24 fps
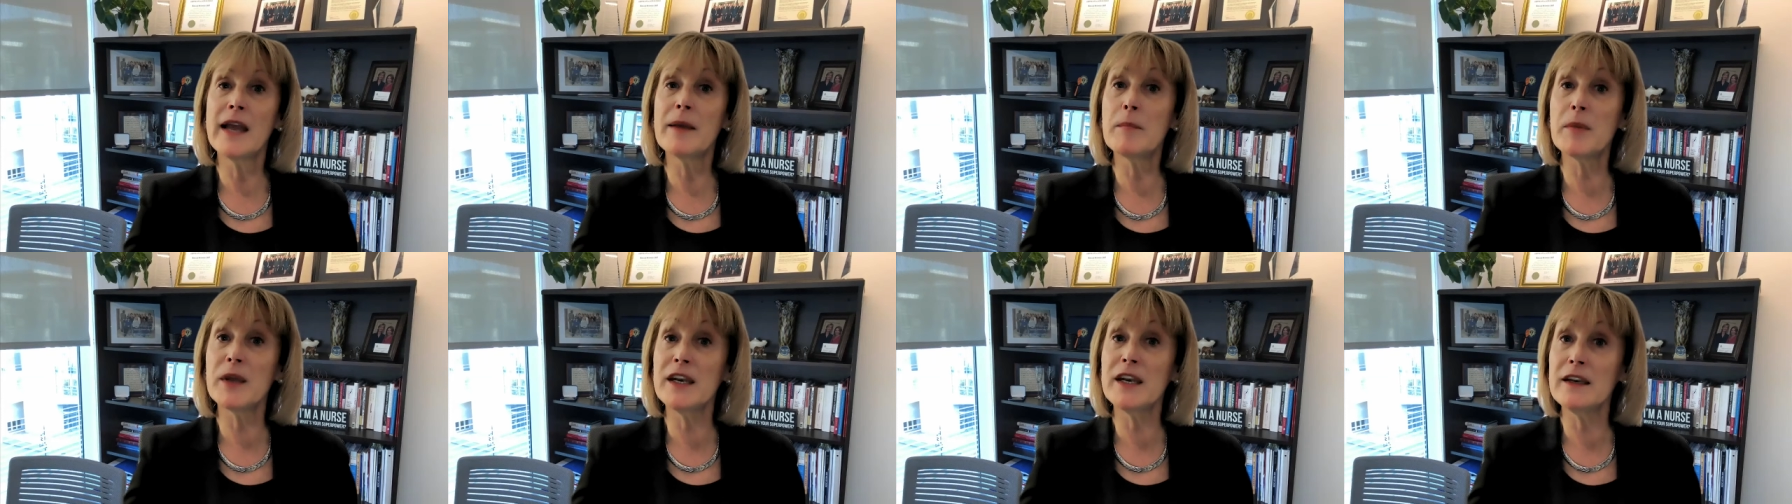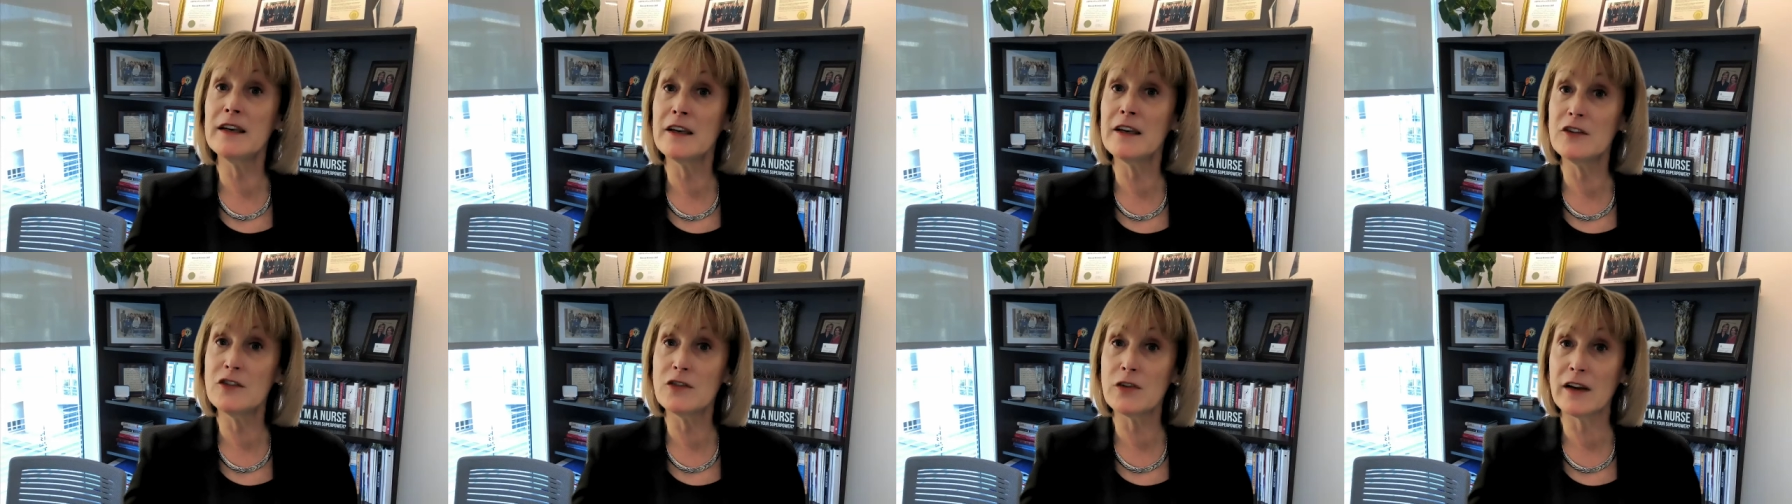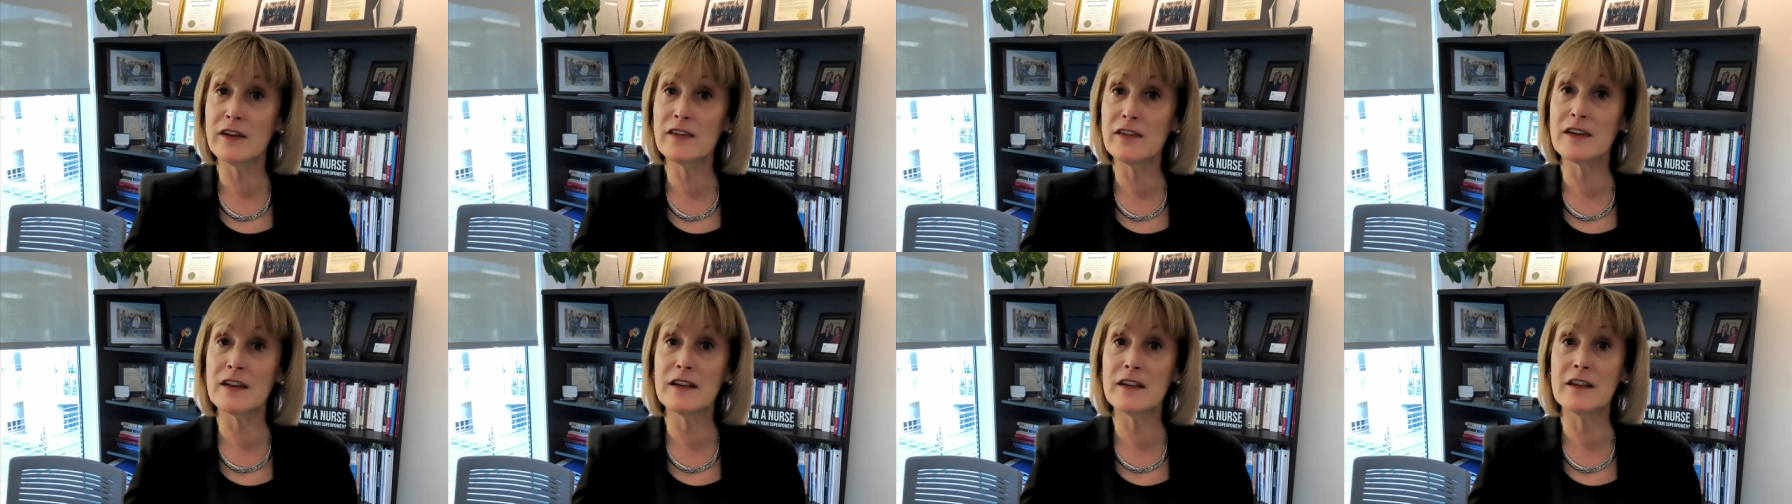but in
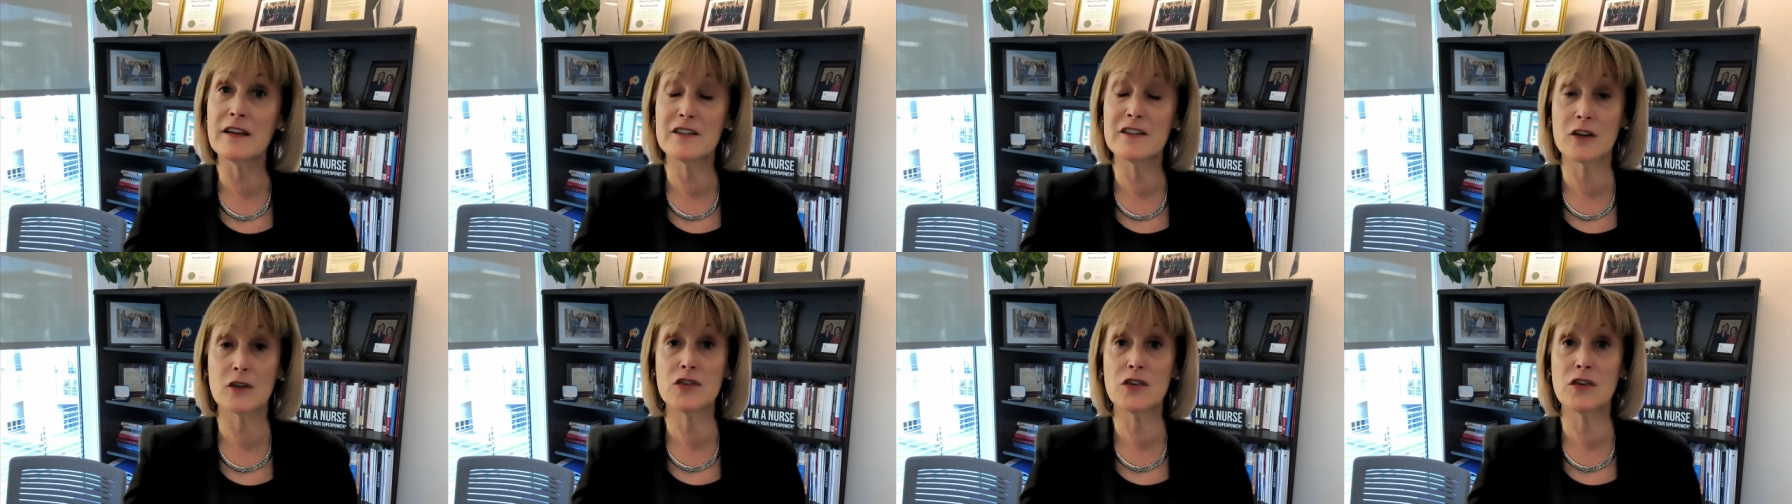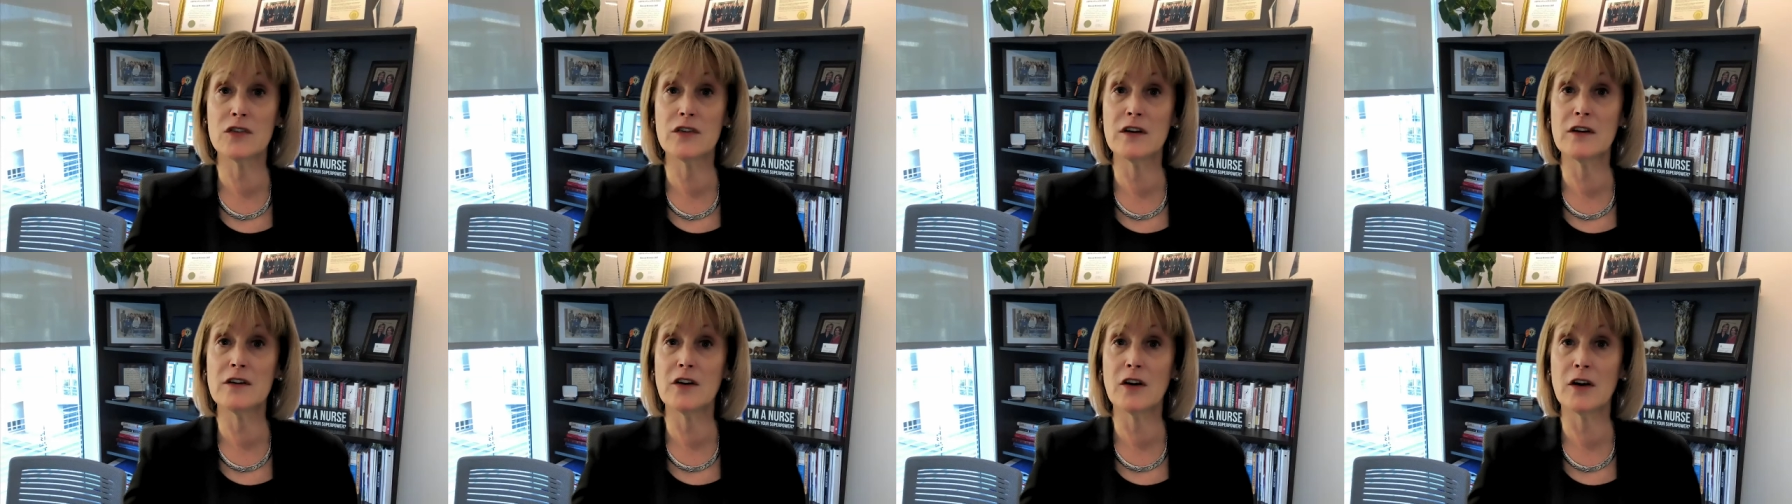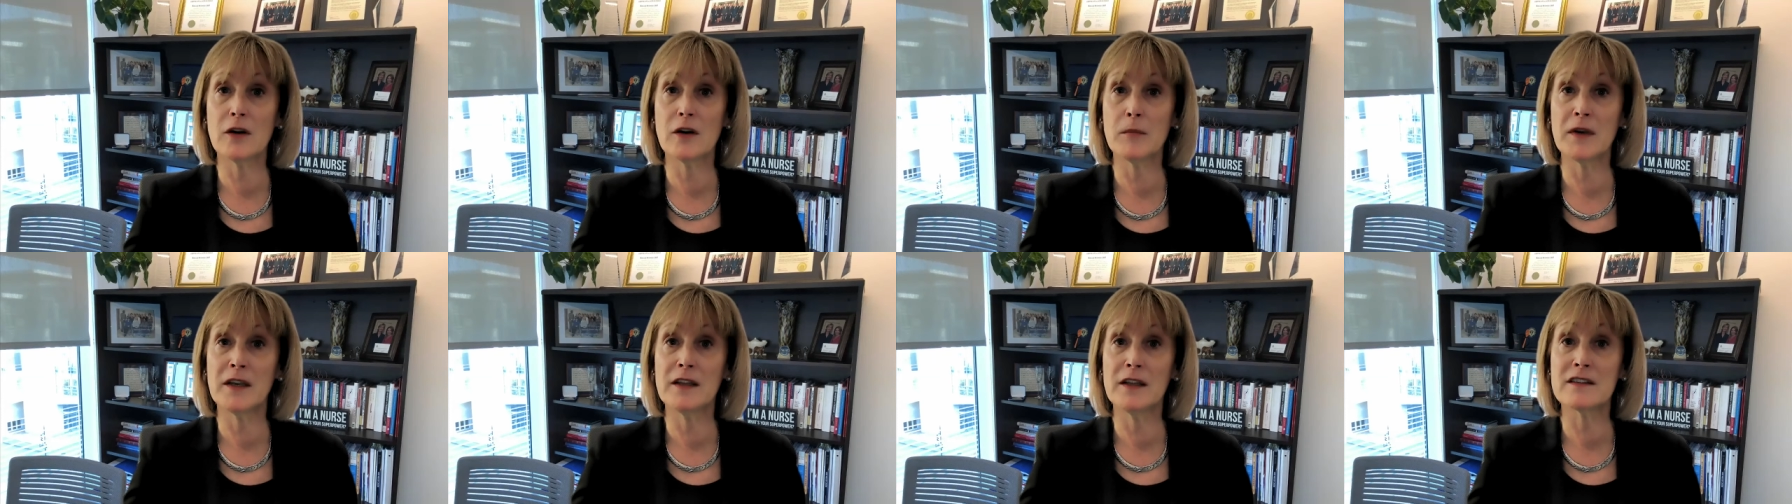addressing the social
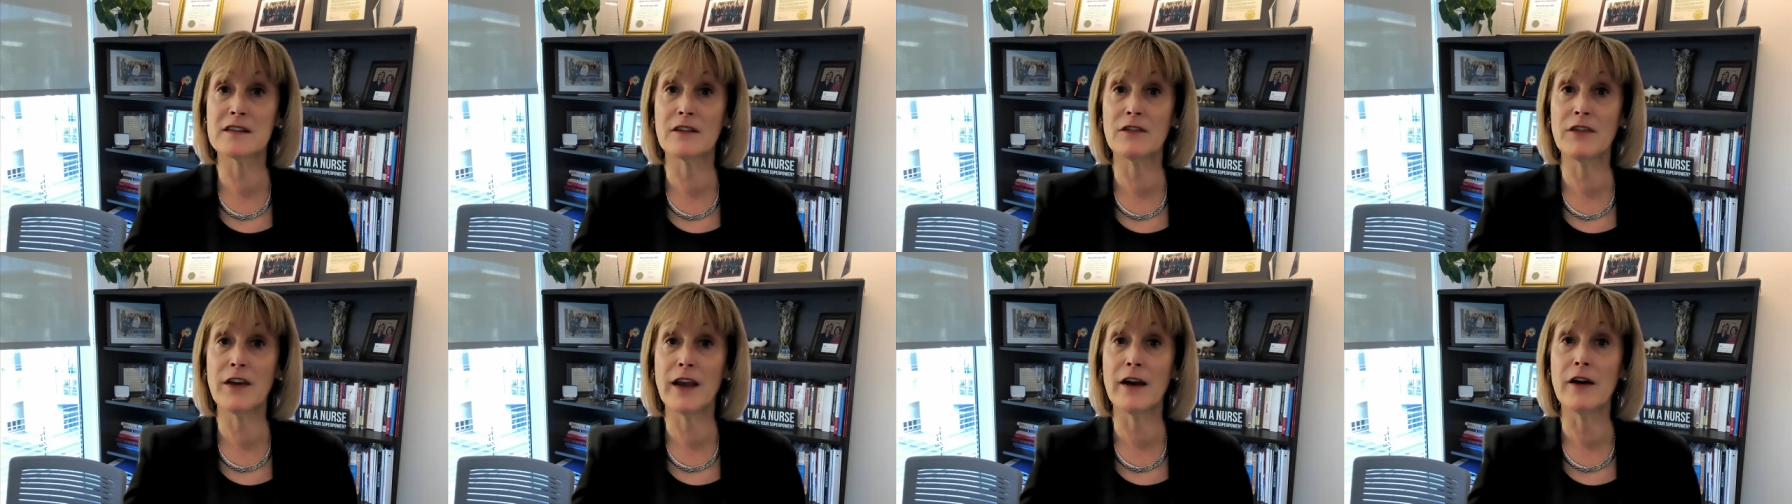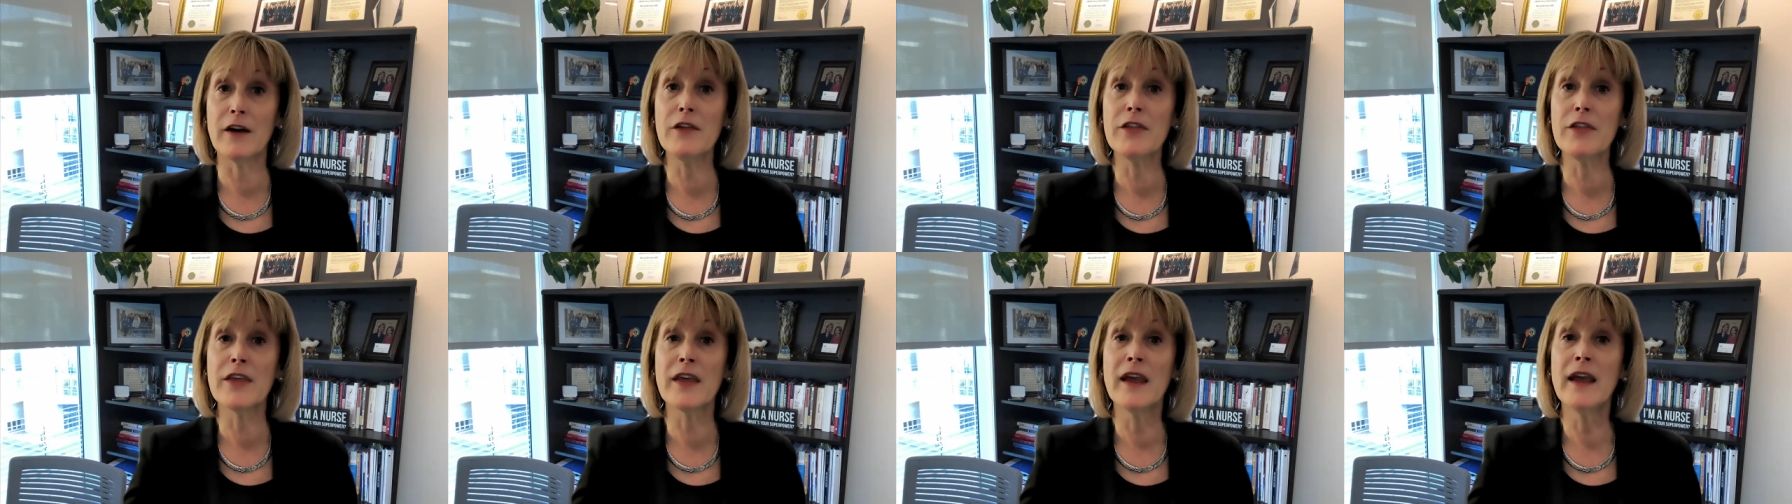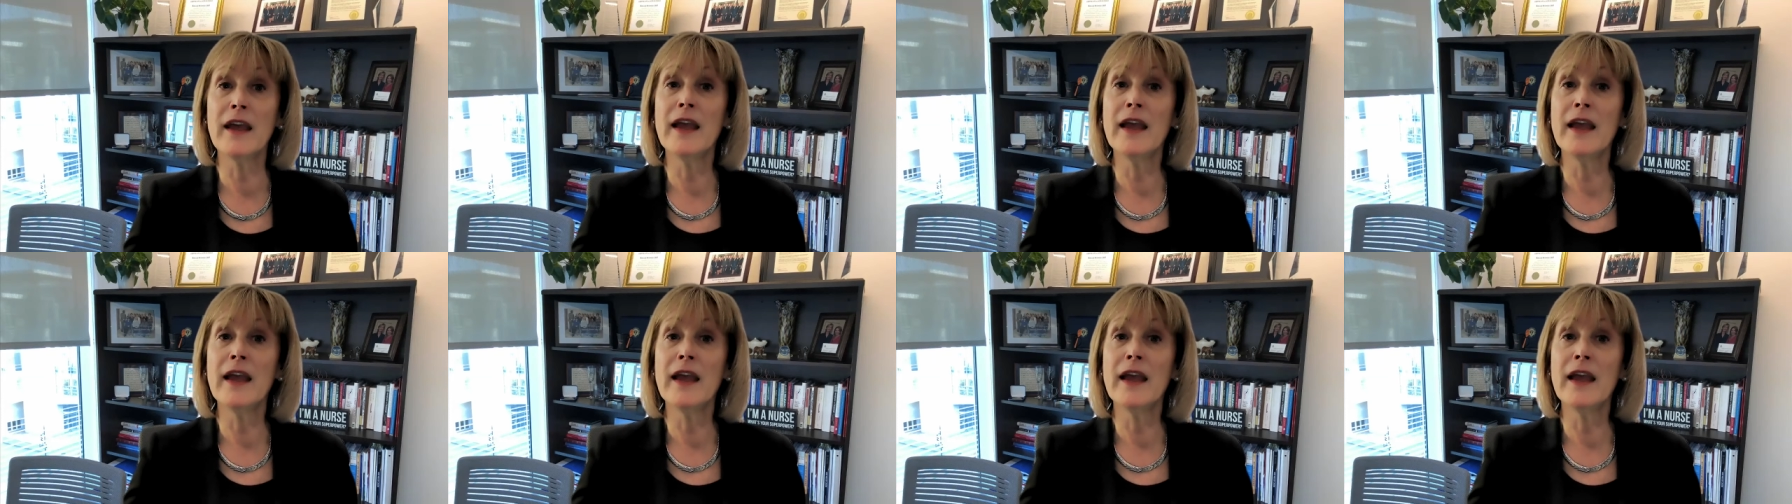determinants of health,